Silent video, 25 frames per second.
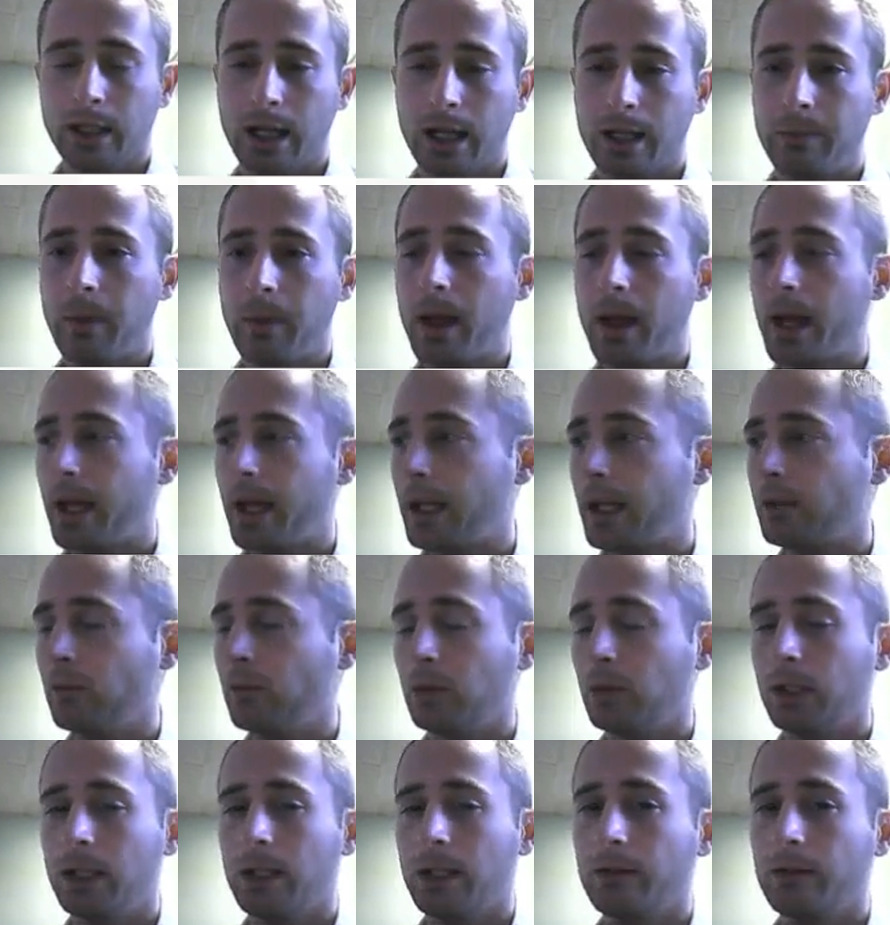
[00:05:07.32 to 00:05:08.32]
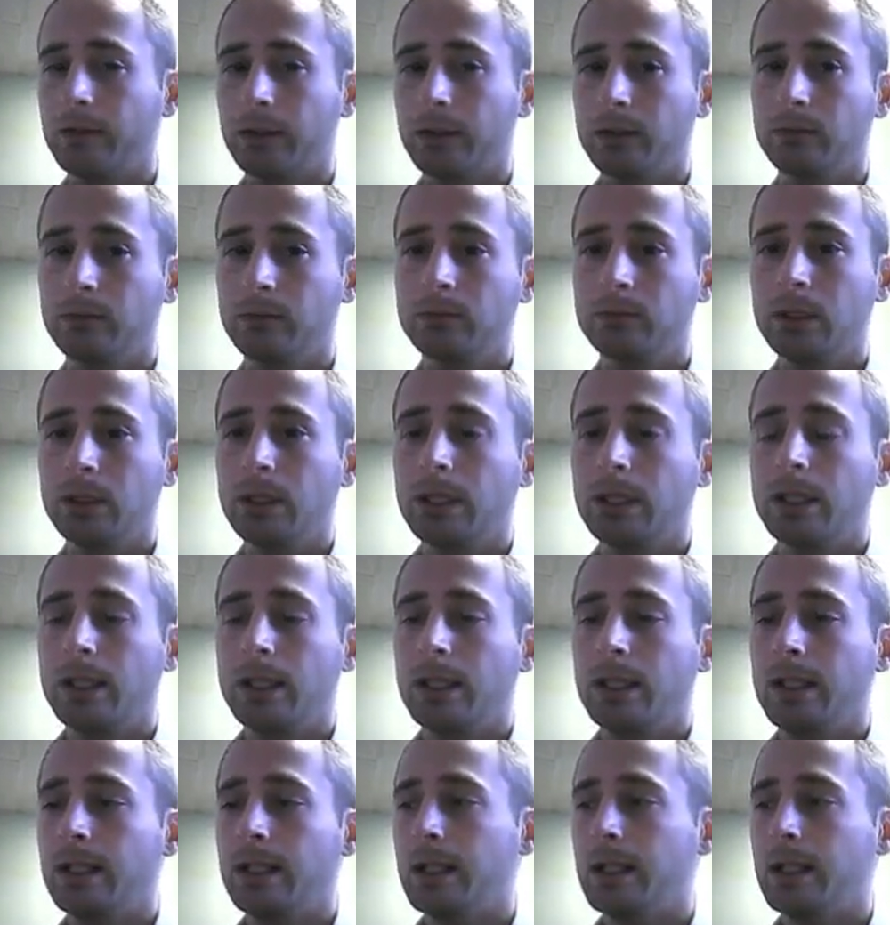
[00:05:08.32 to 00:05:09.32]
your iPad, wherever,
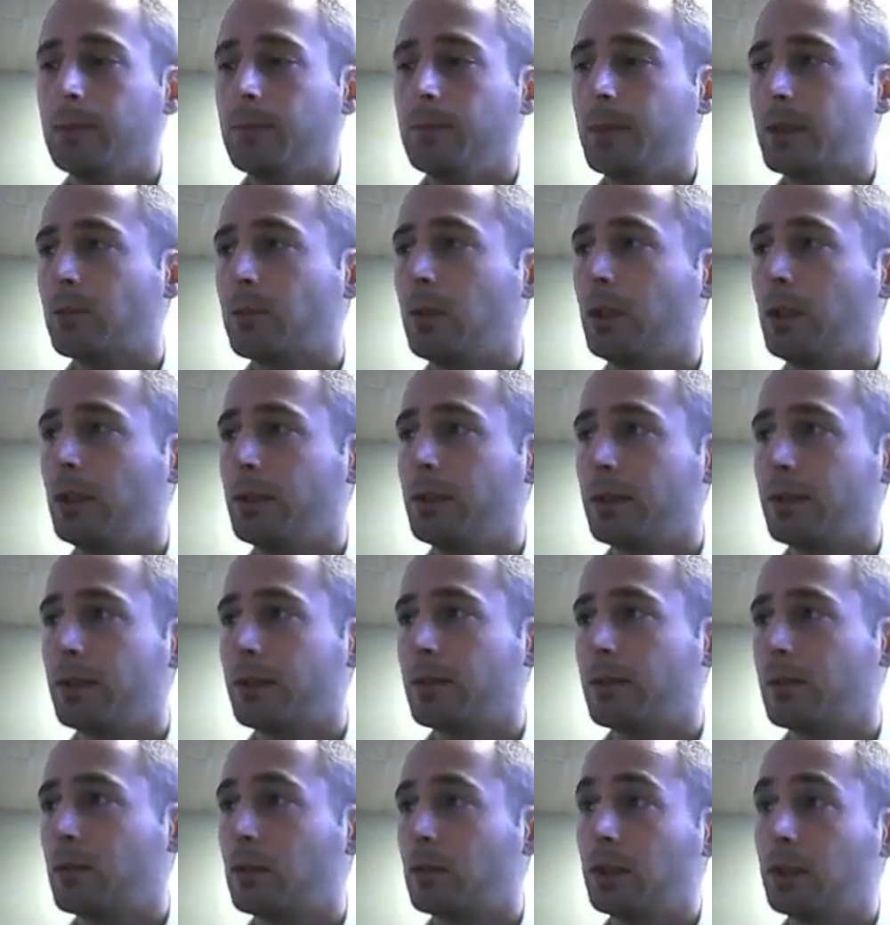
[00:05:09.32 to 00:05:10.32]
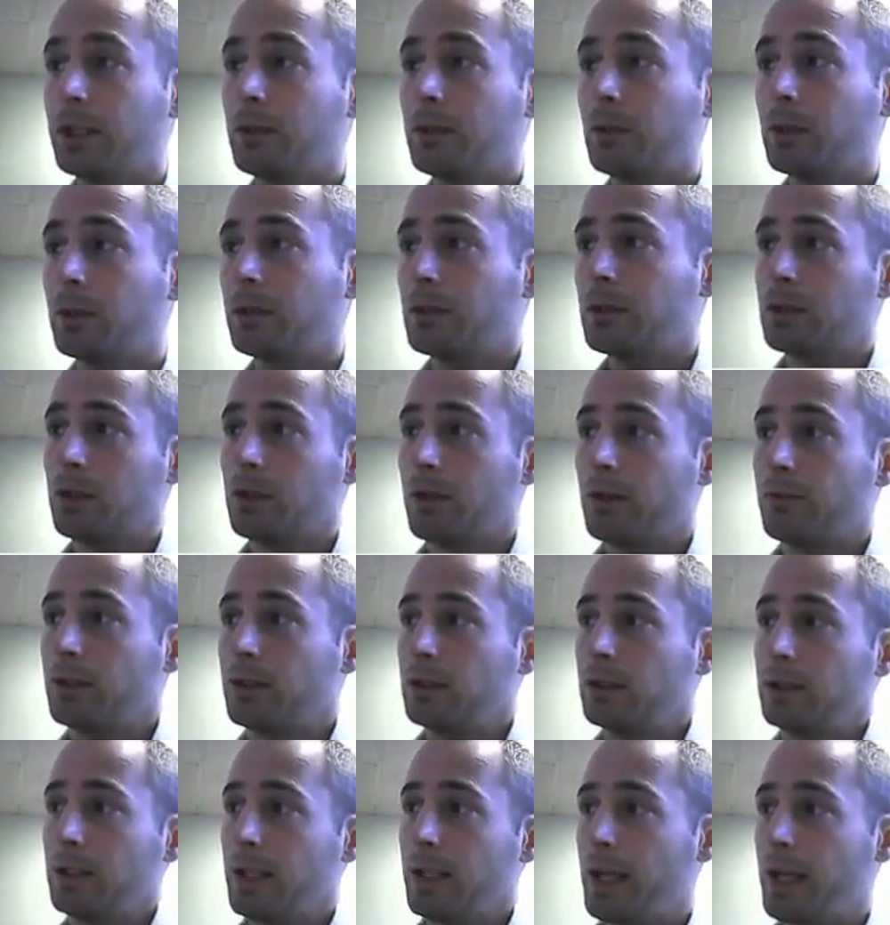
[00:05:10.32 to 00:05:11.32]
as well as, or anywhere that you have
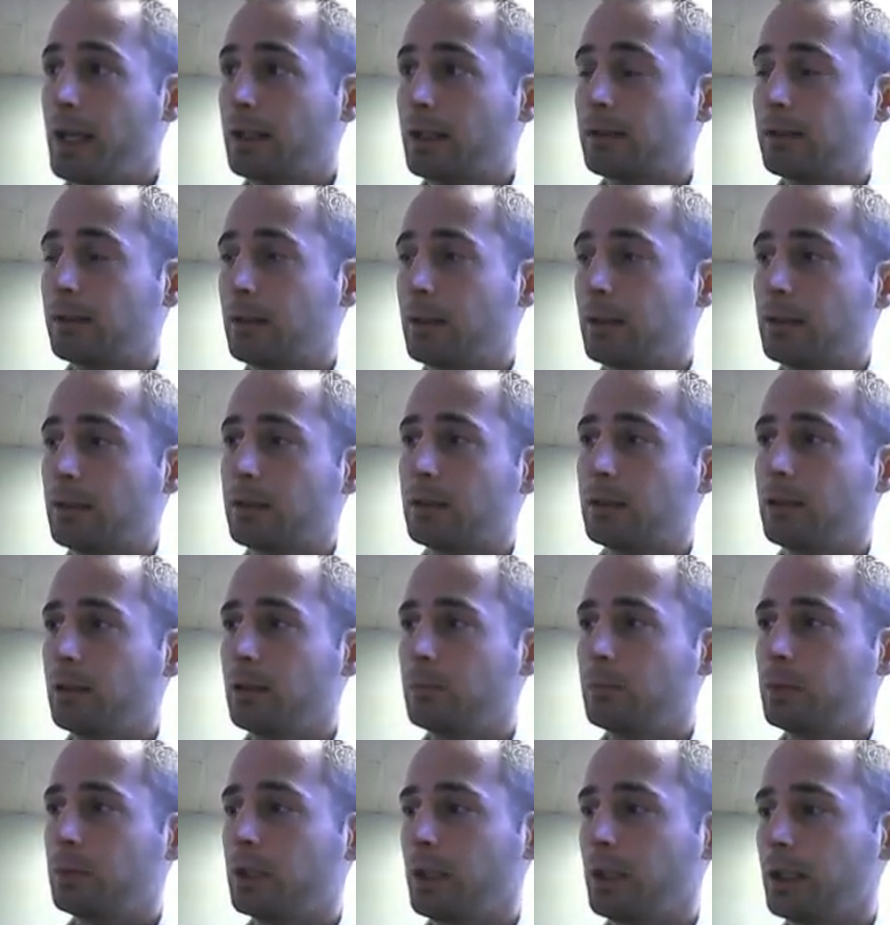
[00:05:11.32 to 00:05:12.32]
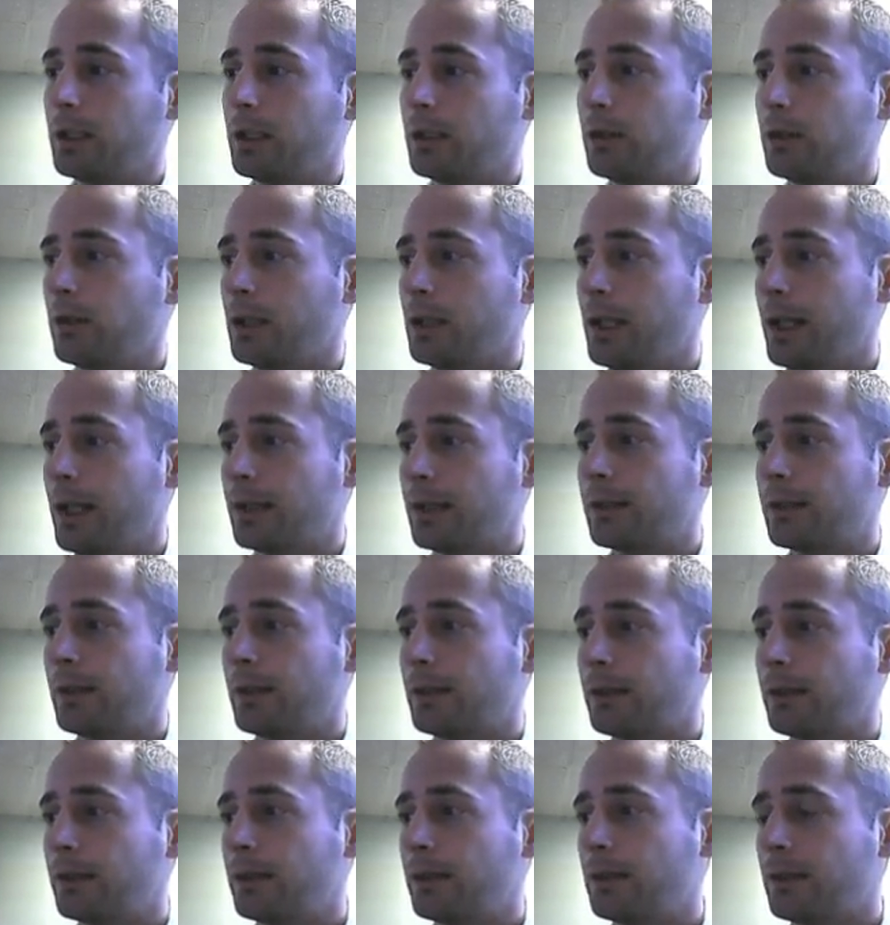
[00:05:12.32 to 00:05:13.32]
internet access. I guess you can
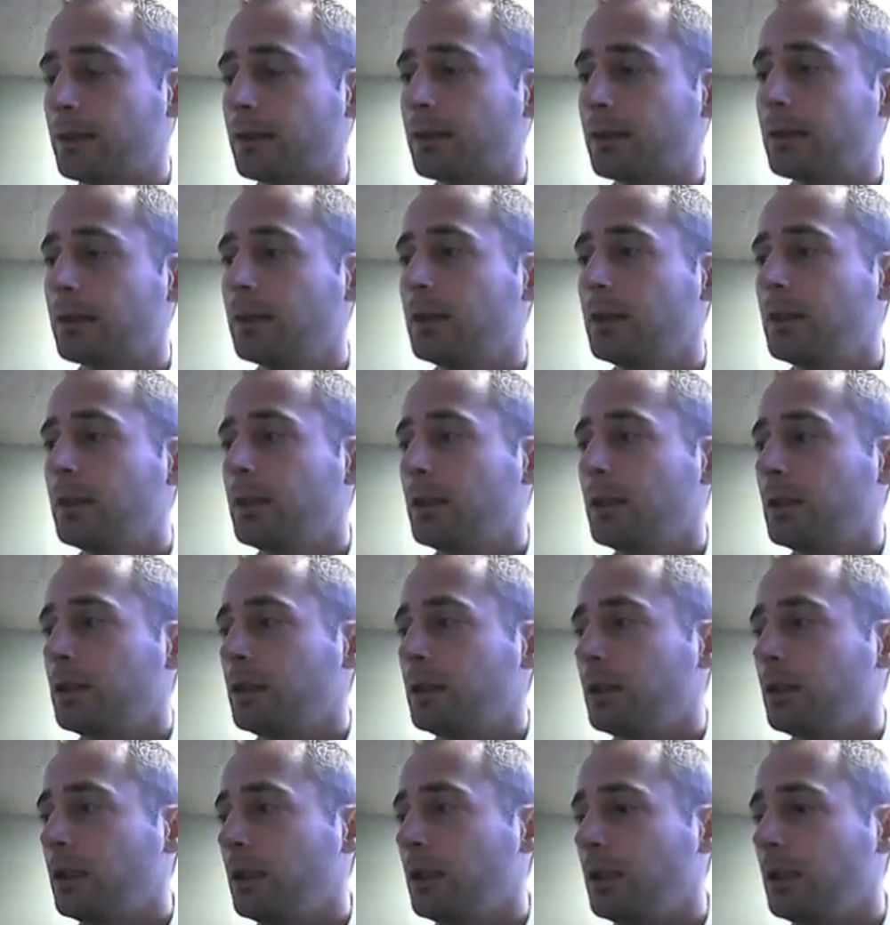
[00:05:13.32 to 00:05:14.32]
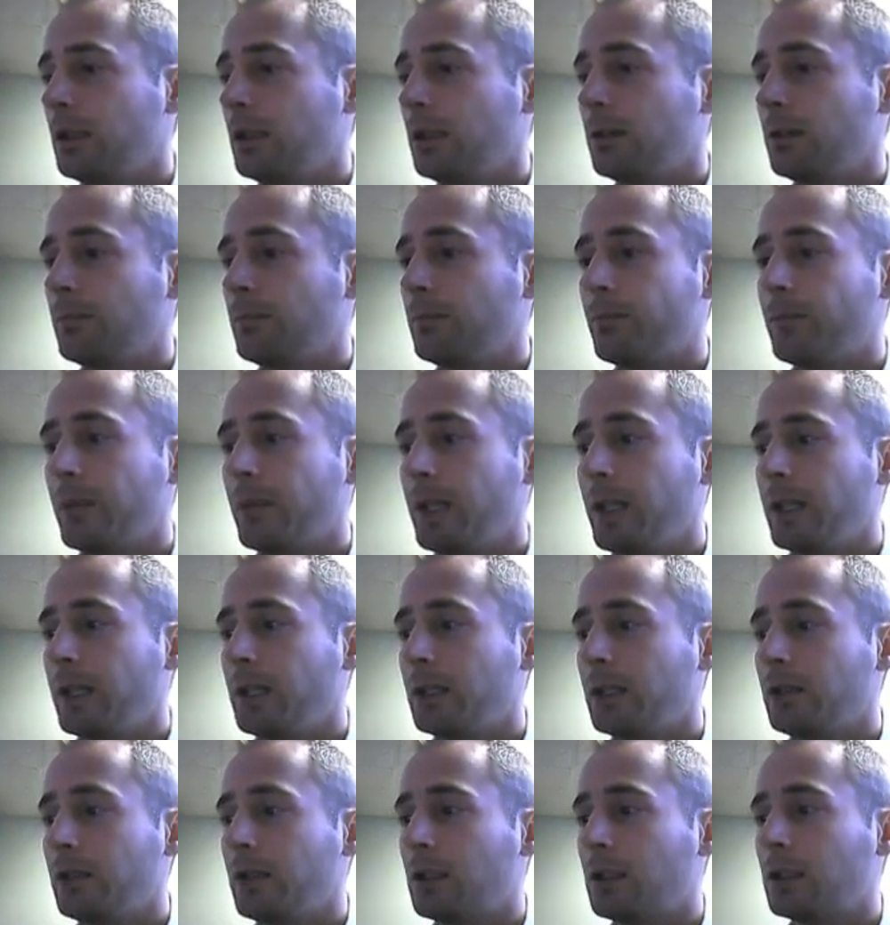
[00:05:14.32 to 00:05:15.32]
access this
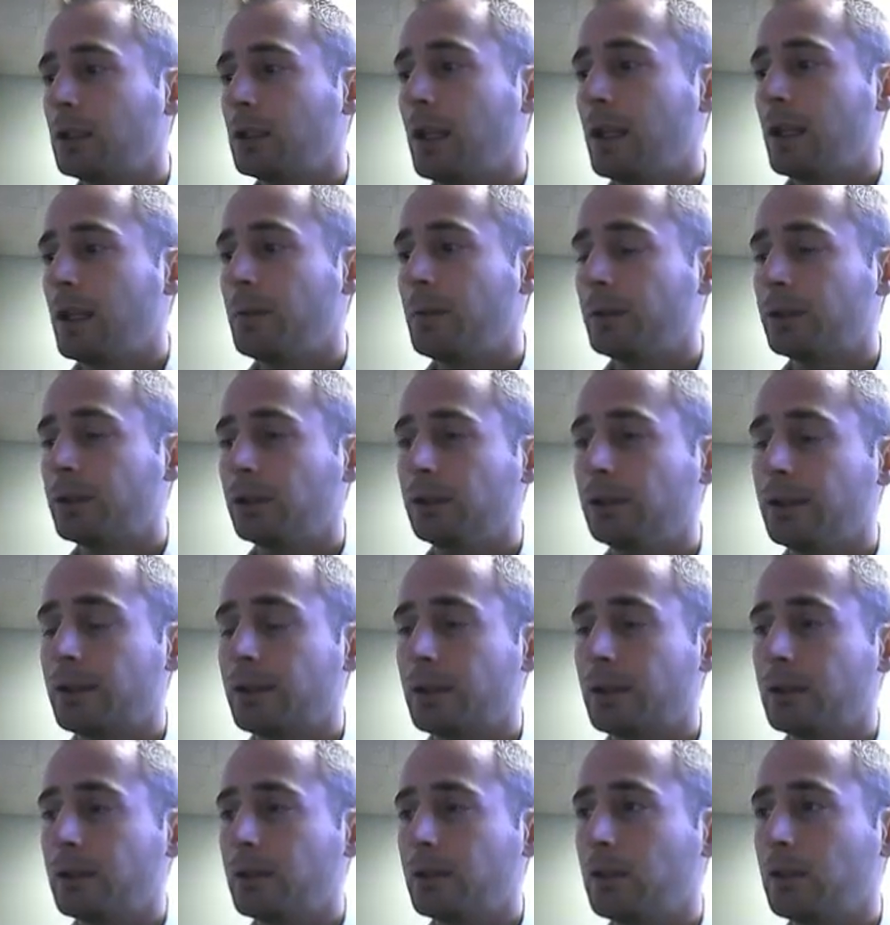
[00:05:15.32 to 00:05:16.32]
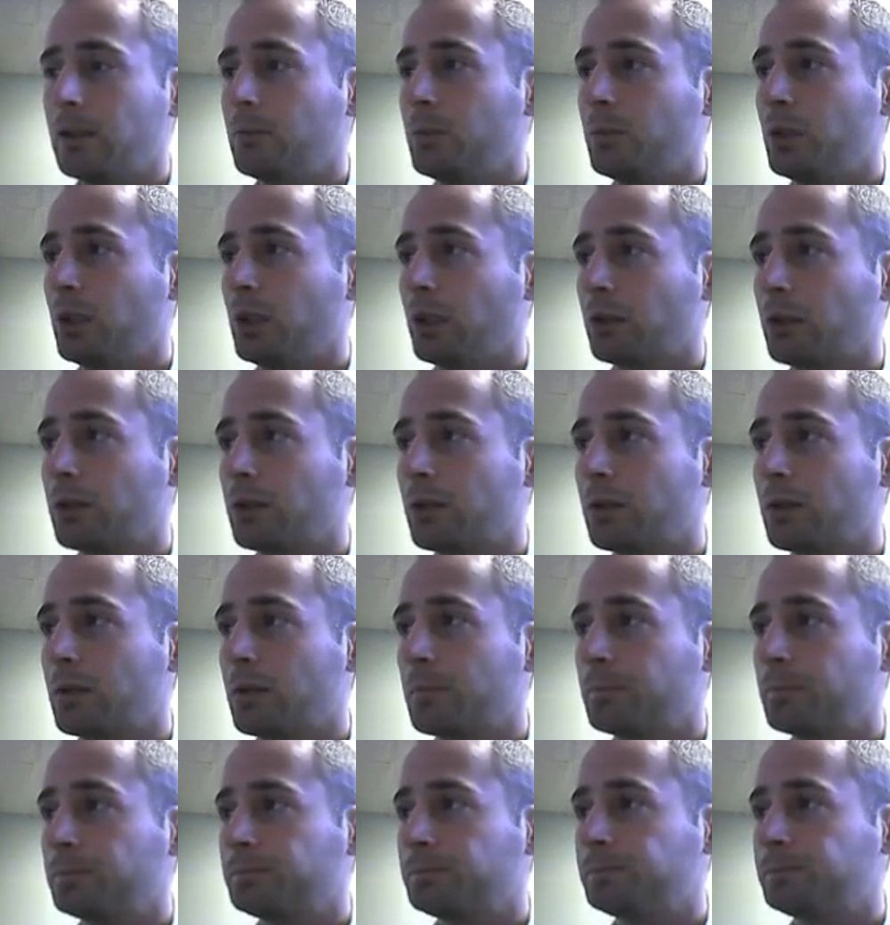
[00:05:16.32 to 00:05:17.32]
and are able to listen to the books.